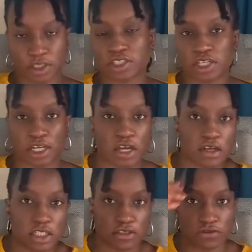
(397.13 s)

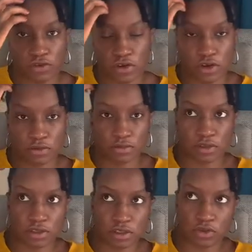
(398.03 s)
Checkout is
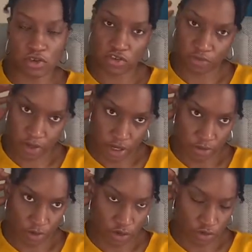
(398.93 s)
from 12 p.m.
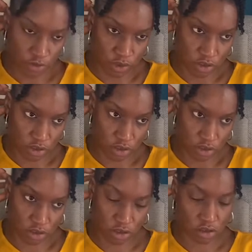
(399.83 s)
onwards.
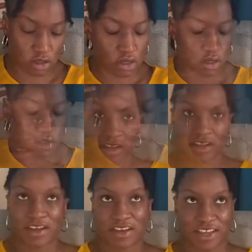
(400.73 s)

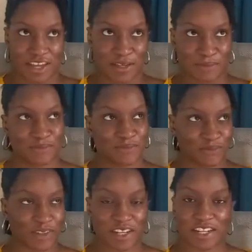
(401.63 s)
Okay,
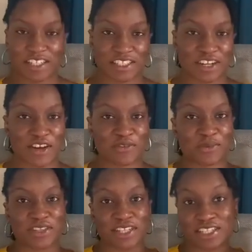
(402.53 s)
let's start off
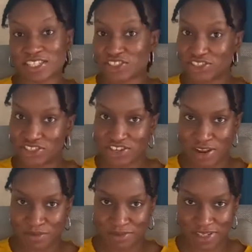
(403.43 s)
with the
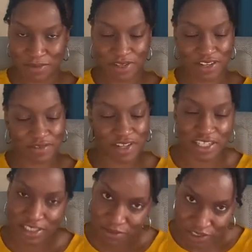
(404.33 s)
gems. Let me give you guys
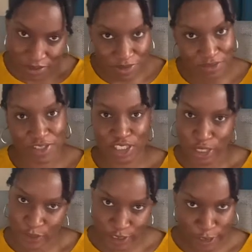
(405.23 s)
some gems of this
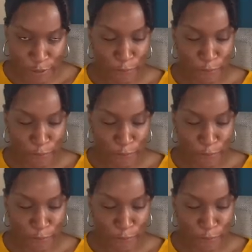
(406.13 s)
hotel.